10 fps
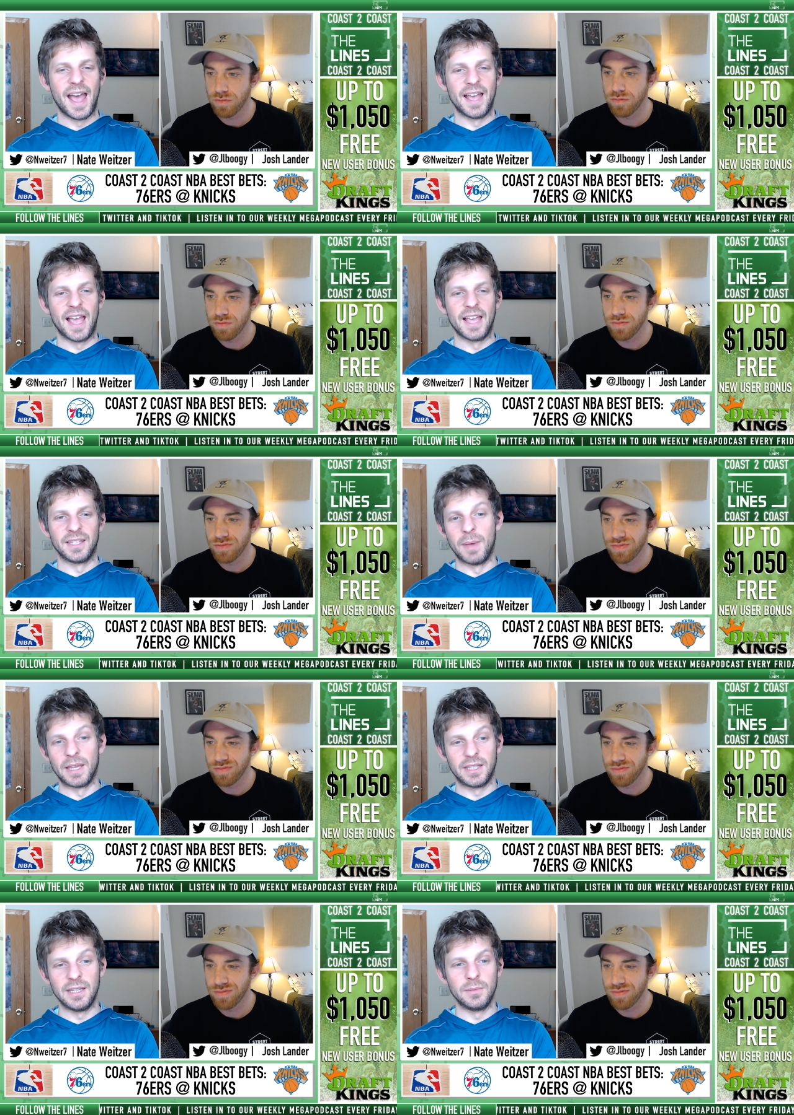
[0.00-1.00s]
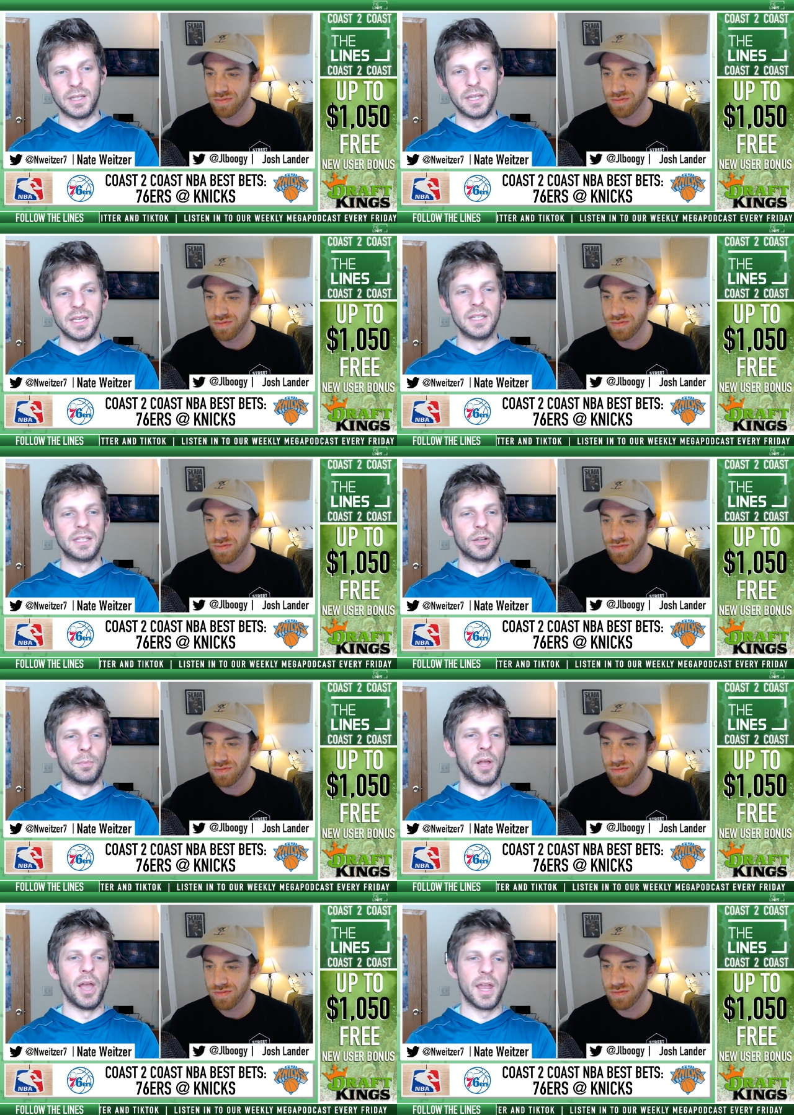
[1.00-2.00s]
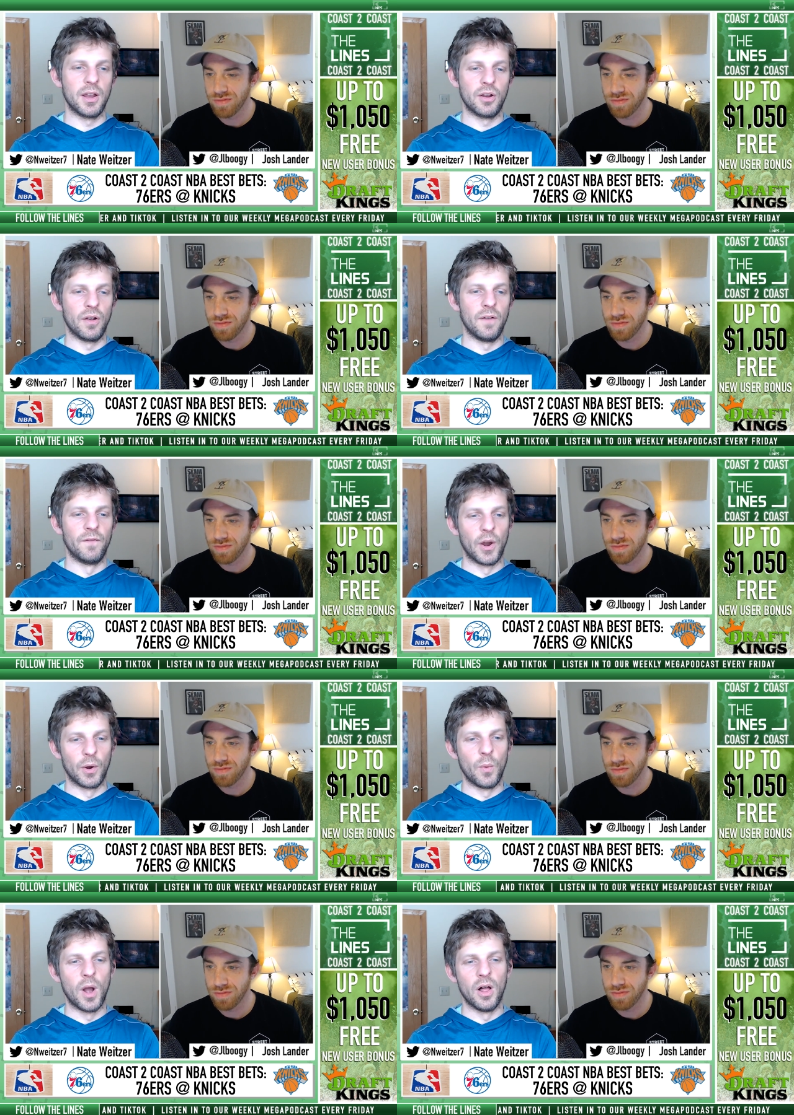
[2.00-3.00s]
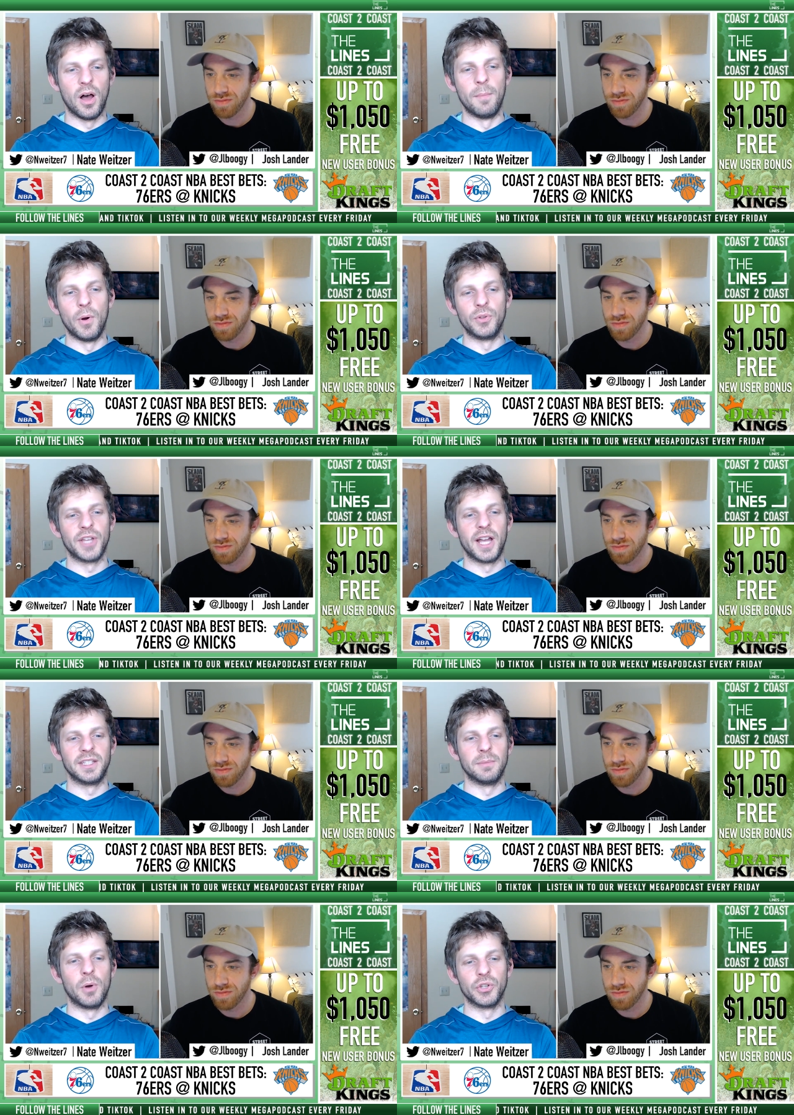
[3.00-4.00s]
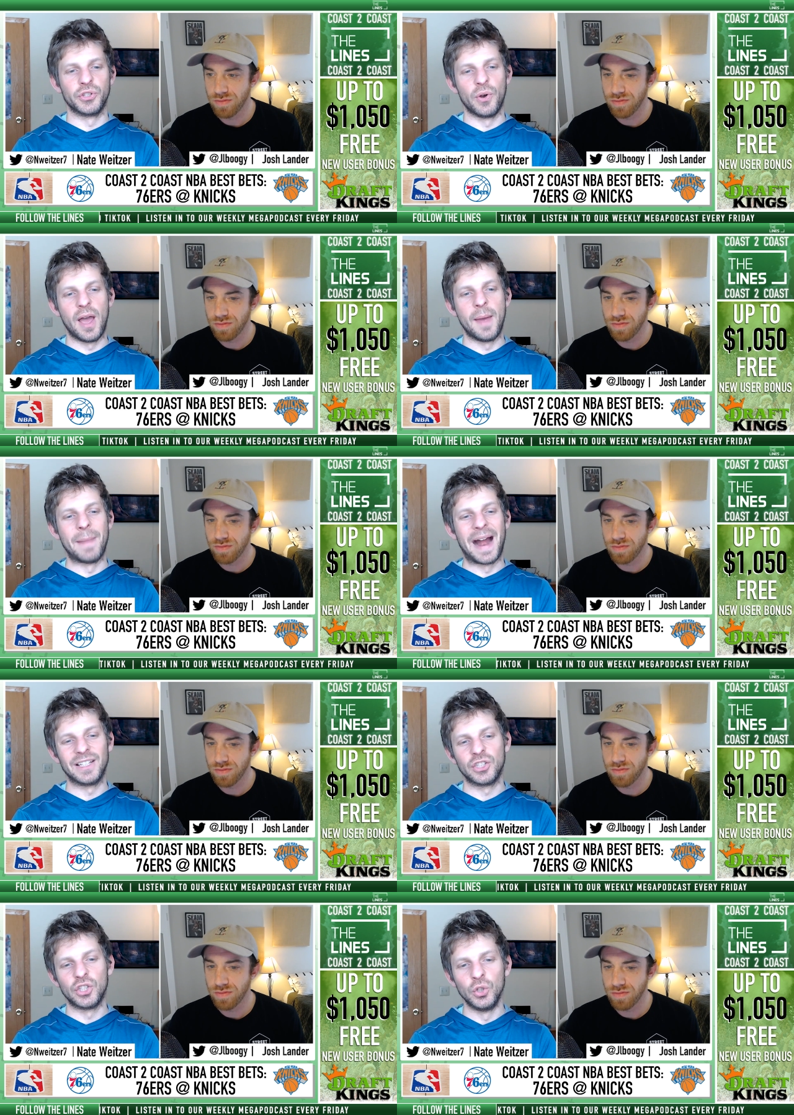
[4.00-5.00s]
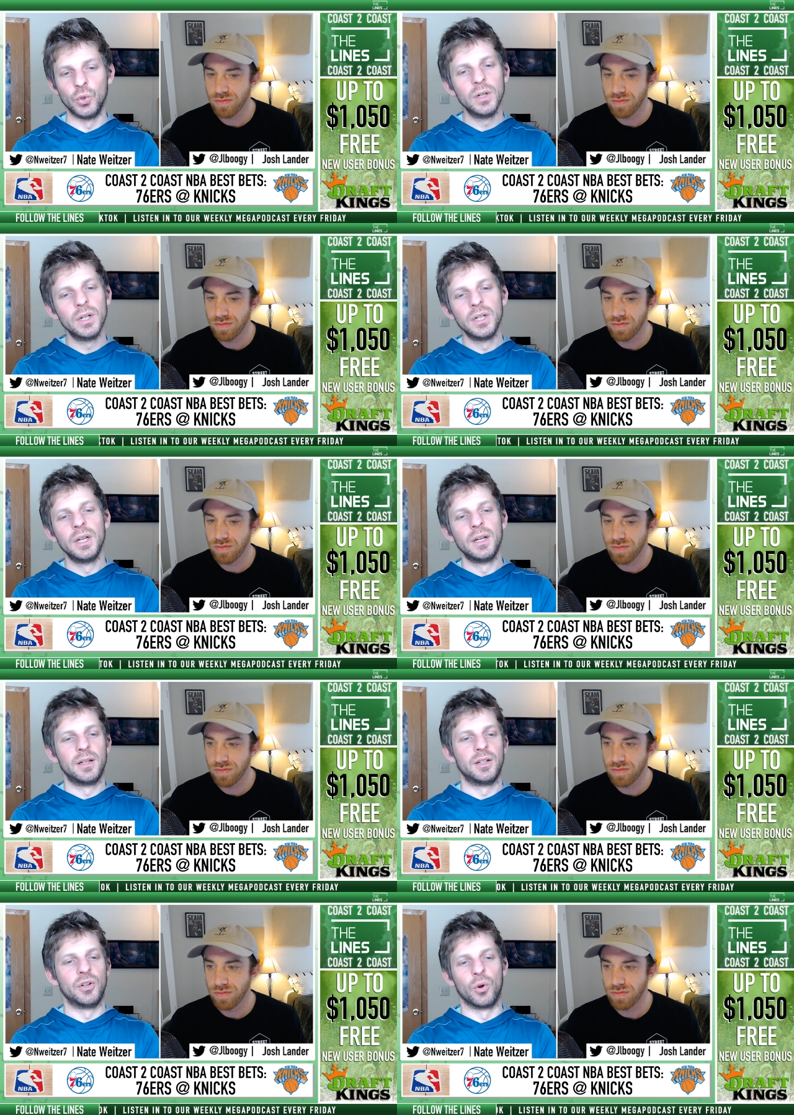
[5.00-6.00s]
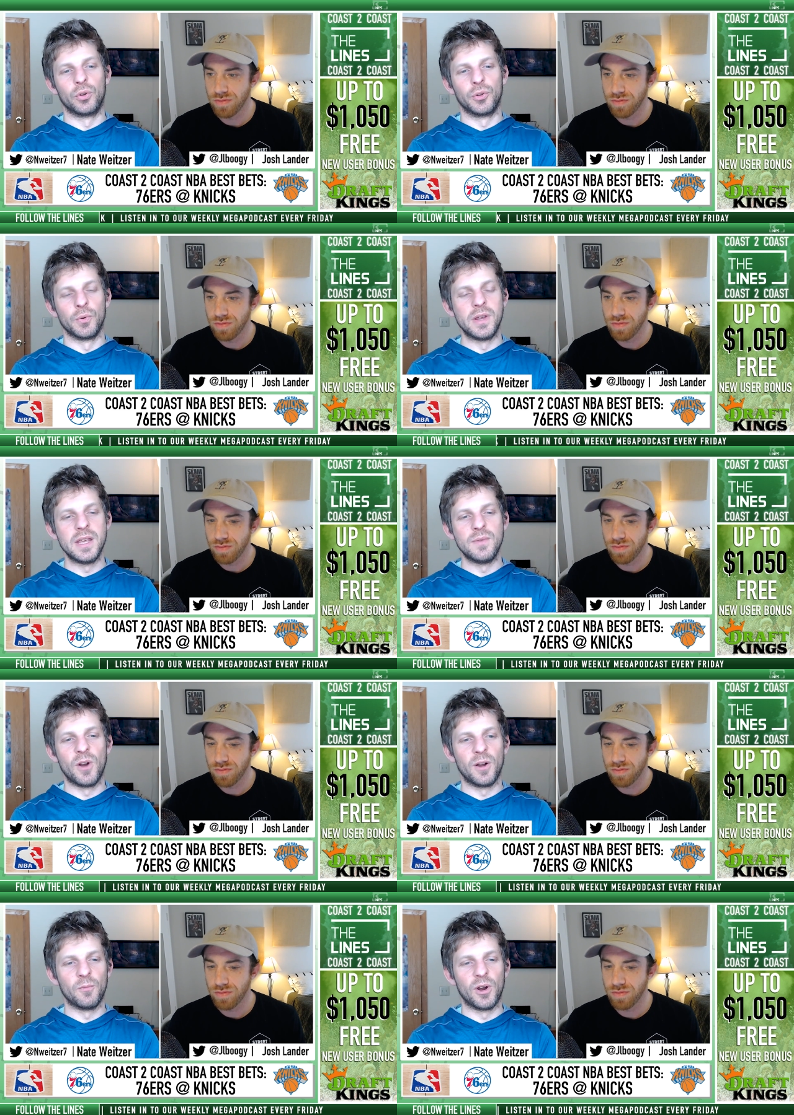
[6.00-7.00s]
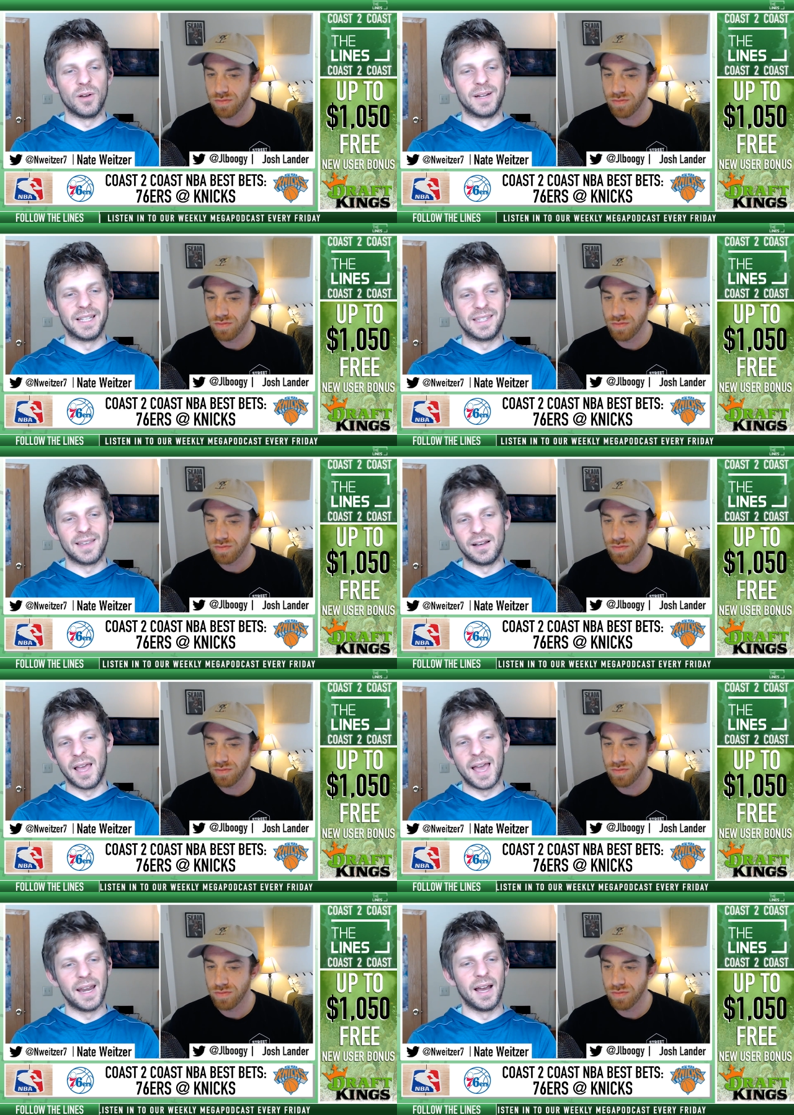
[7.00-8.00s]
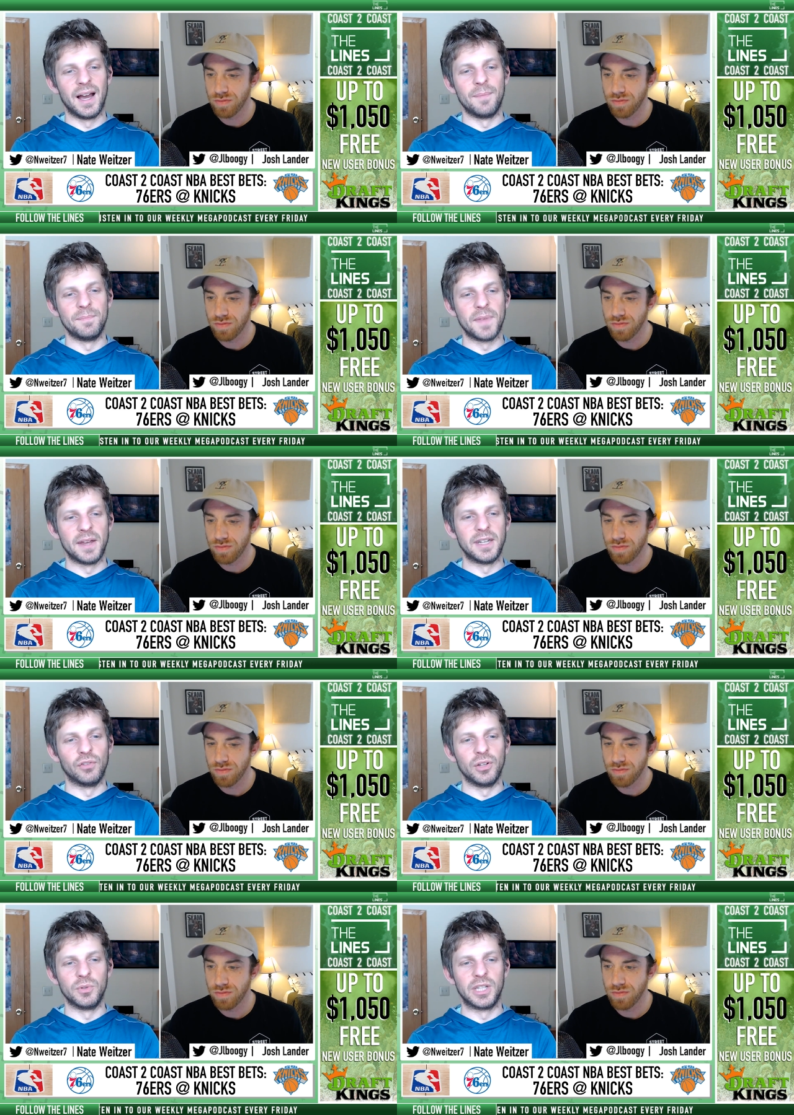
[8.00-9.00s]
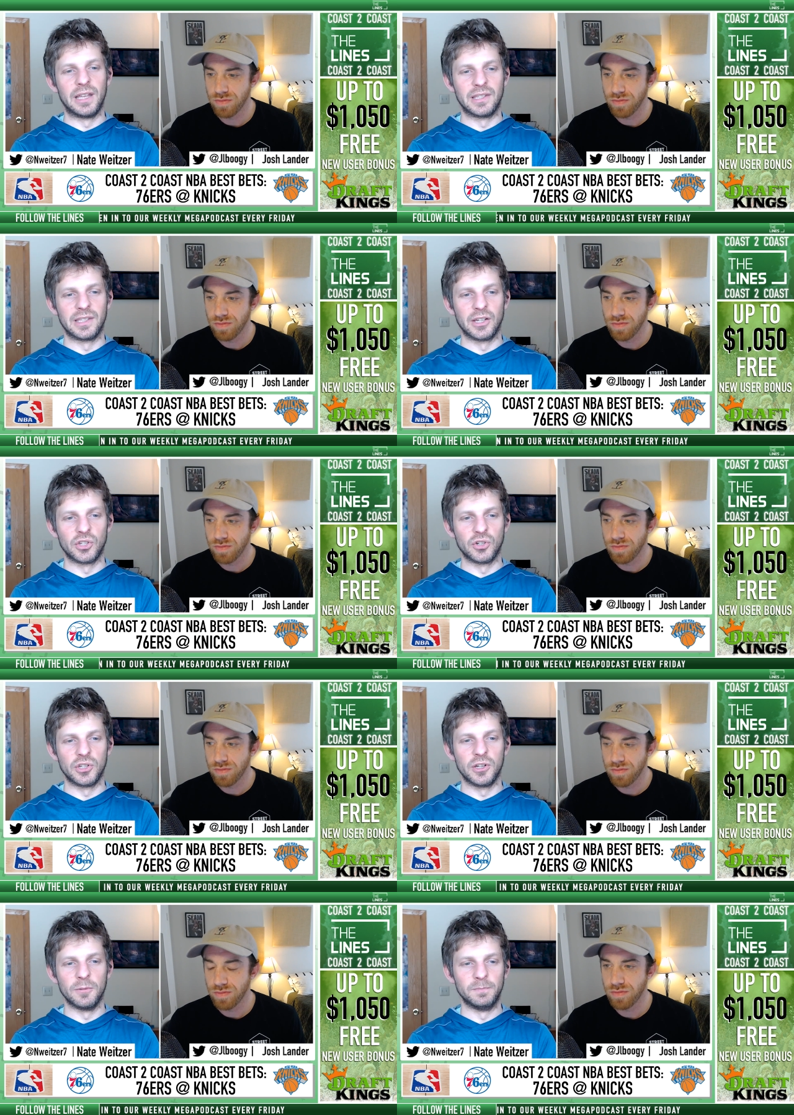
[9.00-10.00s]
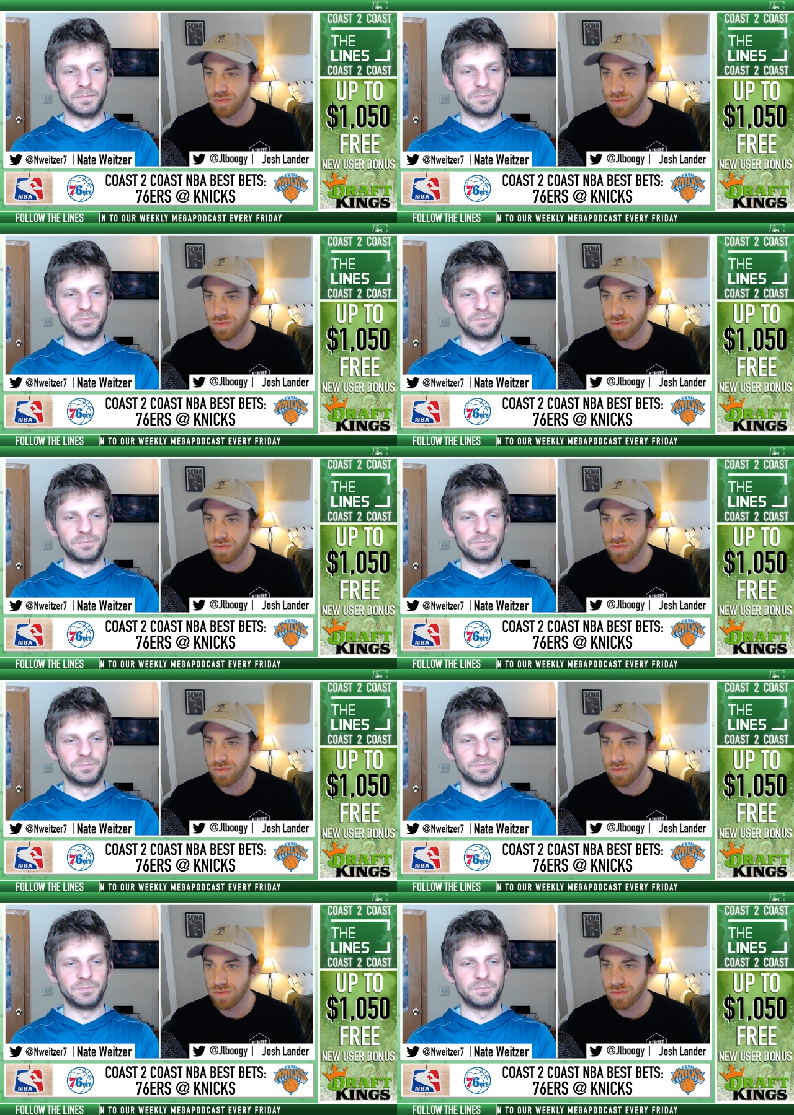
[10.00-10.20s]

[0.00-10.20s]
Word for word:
Speaker 1: As, as the best teams in the East, they're playing very well on both sides of the ball. So at minus two, or three where where it might settle at. Uh, I definitely would take the Sixers here.